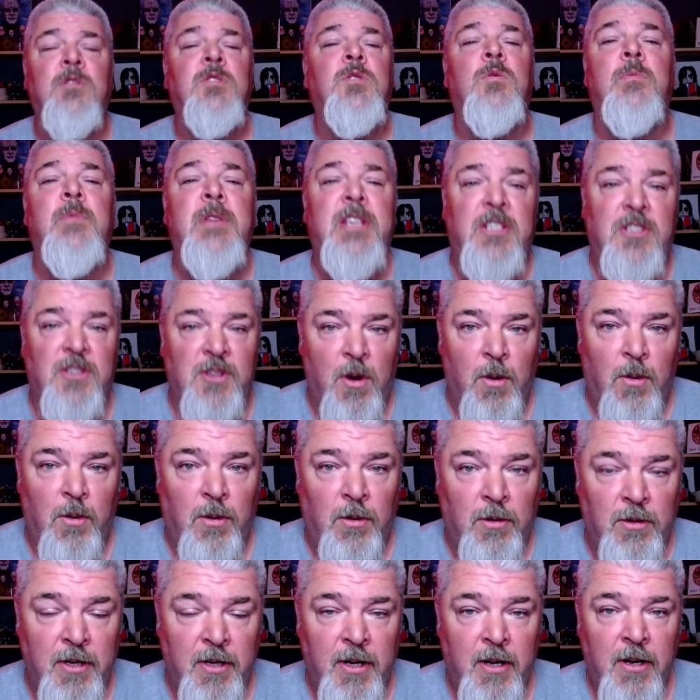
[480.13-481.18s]
will be
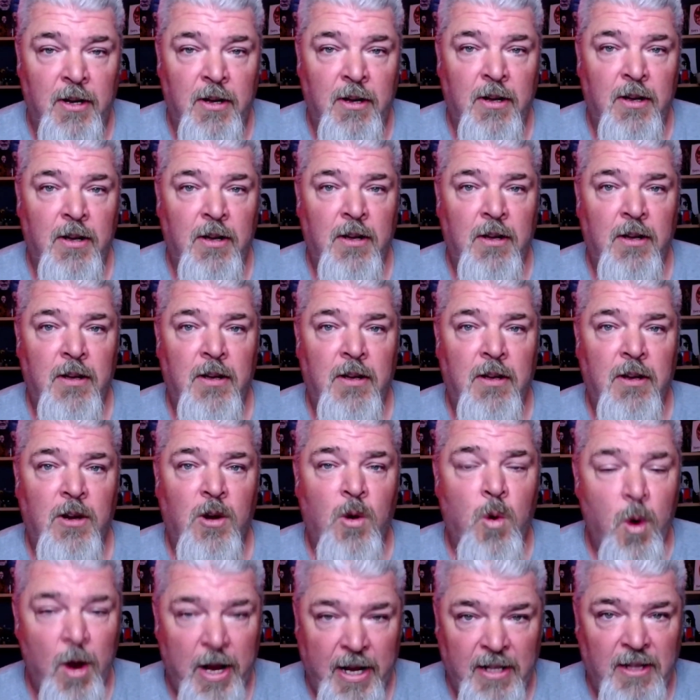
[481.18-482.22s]
sold
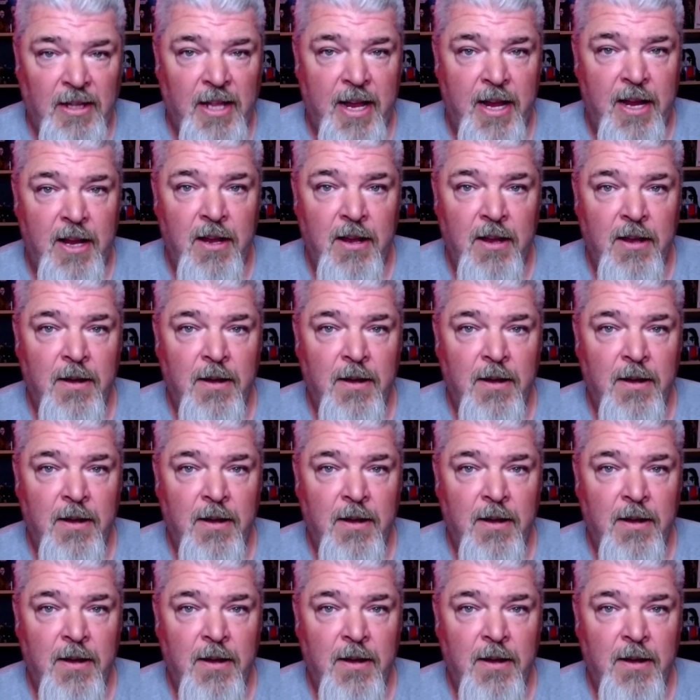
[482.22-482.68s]
quickly.